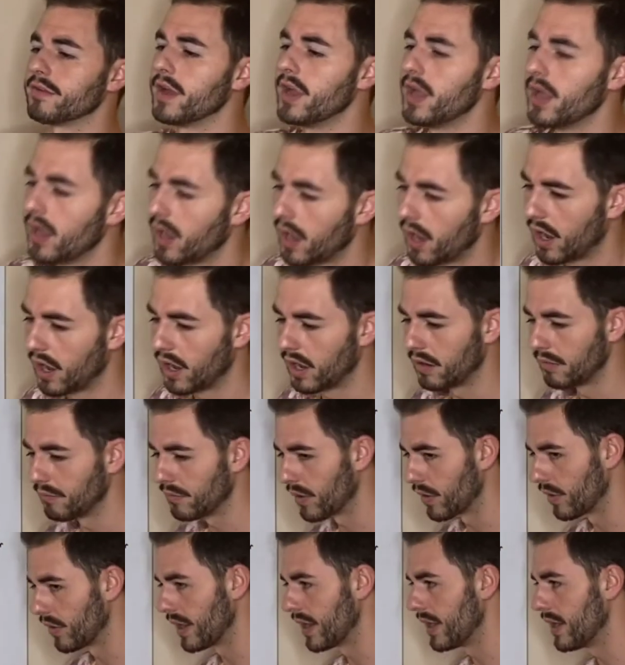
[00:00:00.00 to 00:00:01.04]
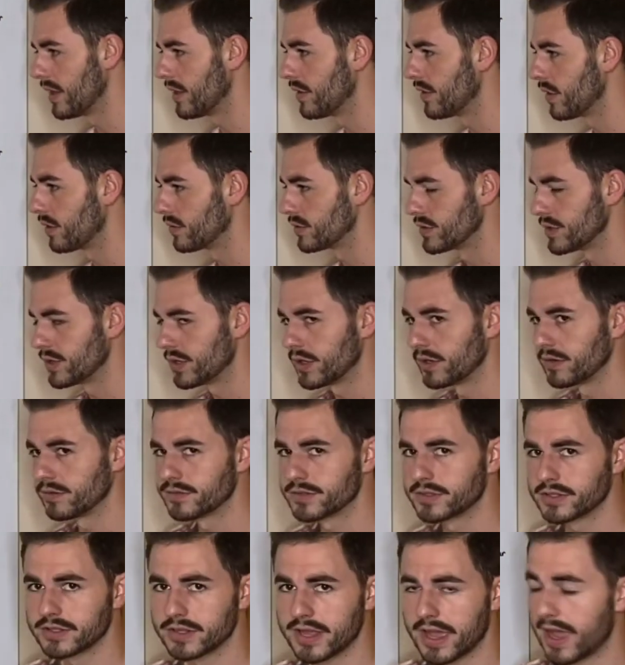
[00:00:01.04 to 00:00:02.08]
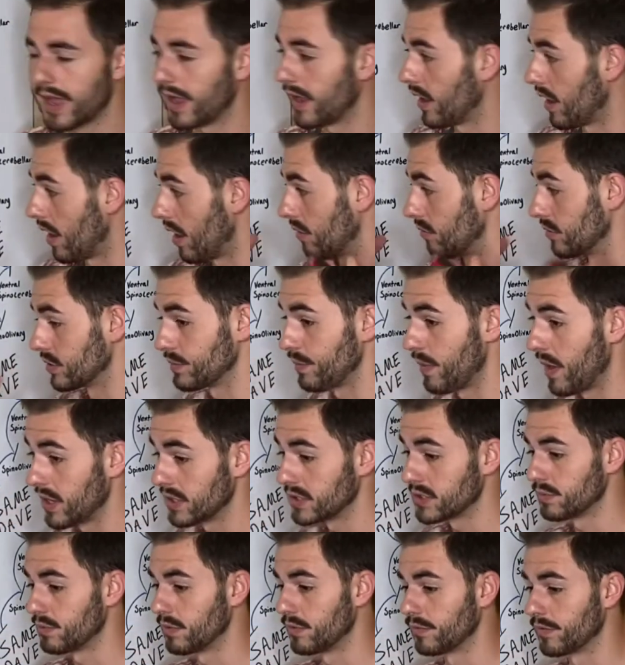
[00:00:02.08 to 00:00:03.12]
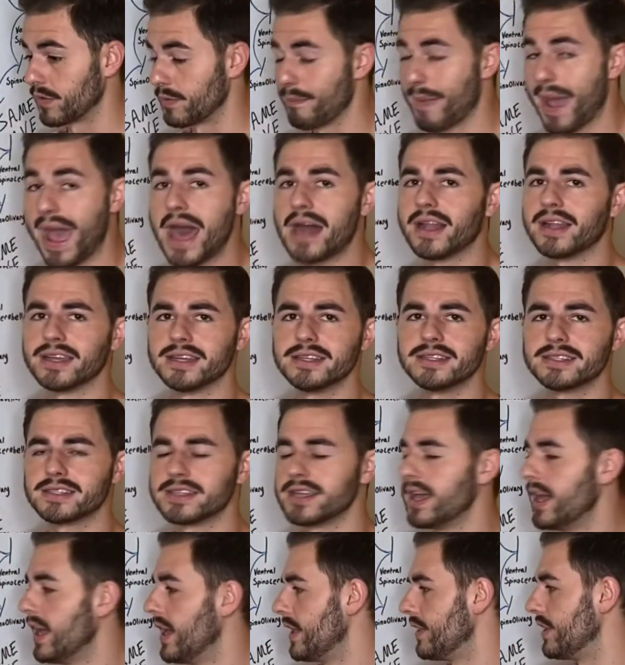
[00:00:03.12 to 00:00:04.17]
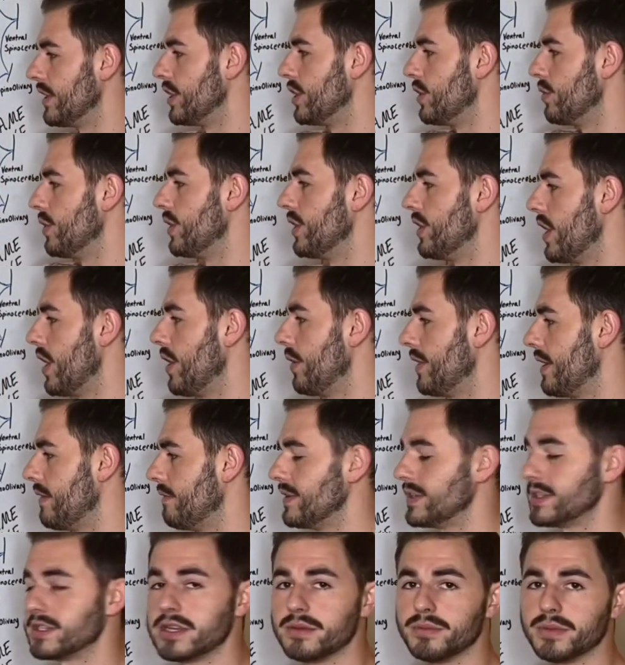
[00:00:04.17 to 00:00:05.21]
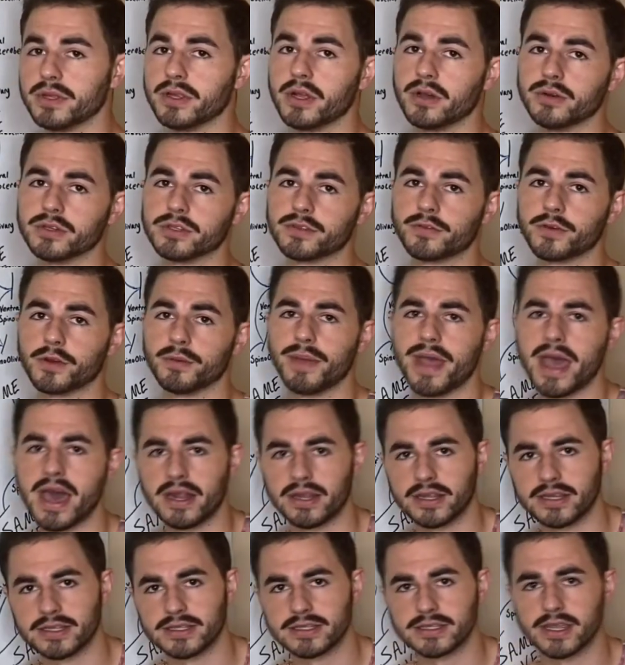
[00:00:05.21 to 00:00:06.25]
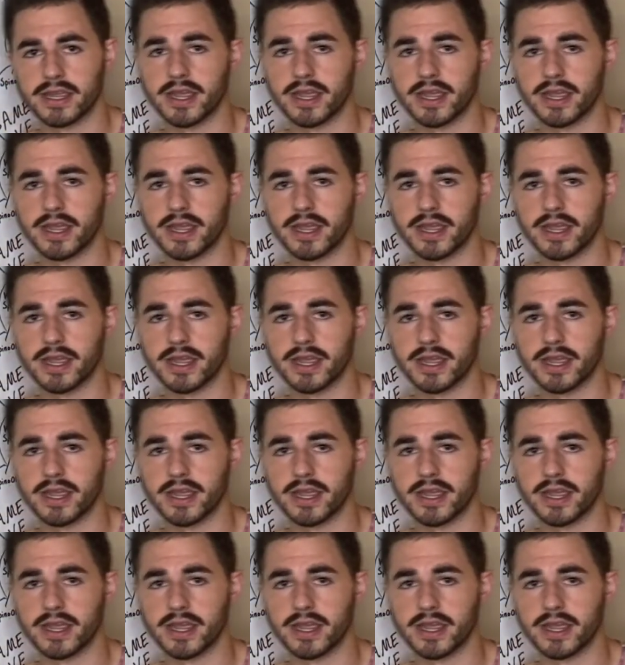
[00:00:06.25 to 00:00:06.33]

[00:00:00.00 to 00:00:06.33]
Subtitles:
or any of those nerves that are responsible for balance, then you would know that vestibulo is for balance and